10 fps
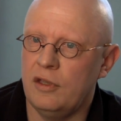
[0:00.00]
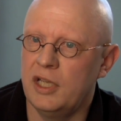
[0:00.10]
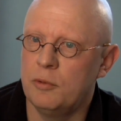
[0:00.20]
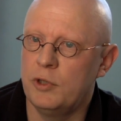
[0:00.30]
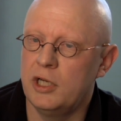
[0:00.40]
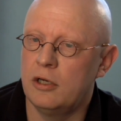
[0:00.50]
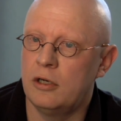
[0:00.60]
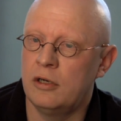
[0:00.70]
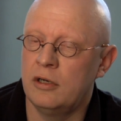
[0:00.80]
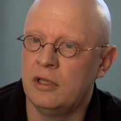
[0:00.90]
And we
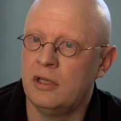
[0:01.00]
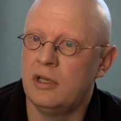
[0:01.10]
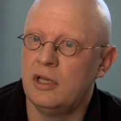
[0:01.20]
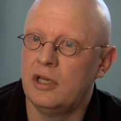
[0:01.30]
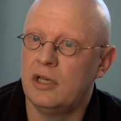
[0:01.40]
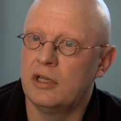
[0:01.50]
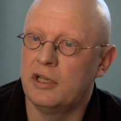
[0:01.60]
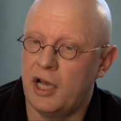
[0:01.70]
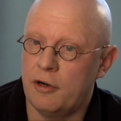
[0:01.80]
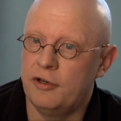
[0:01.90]
are
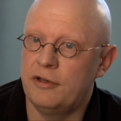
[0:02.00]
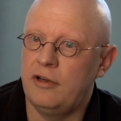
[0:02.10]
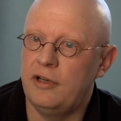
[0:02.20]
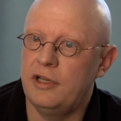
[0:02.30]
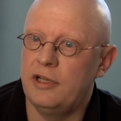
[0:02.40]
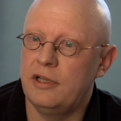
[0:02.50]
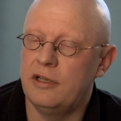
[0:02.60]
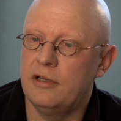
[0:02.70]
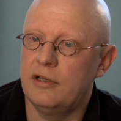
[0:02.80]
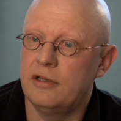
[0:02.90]

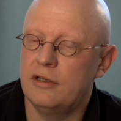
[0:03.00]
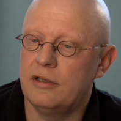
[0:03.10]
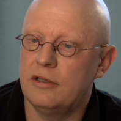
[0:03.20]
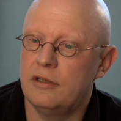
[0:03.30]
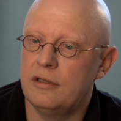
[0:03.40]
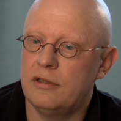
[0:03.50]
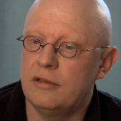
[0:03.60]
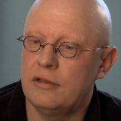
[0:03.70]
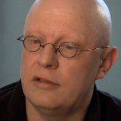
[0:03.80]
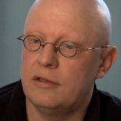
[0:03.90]
currently
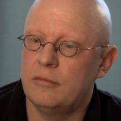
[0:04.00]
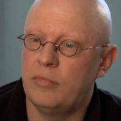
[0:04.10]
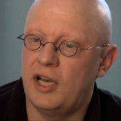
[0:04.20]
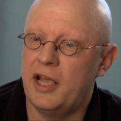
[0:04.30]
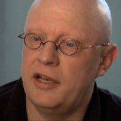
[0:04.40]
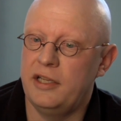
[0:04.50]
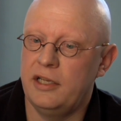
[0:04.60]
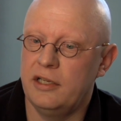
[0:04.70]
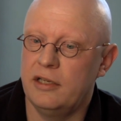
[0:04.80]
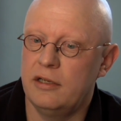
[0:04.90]

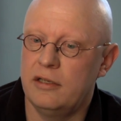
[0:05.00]
planning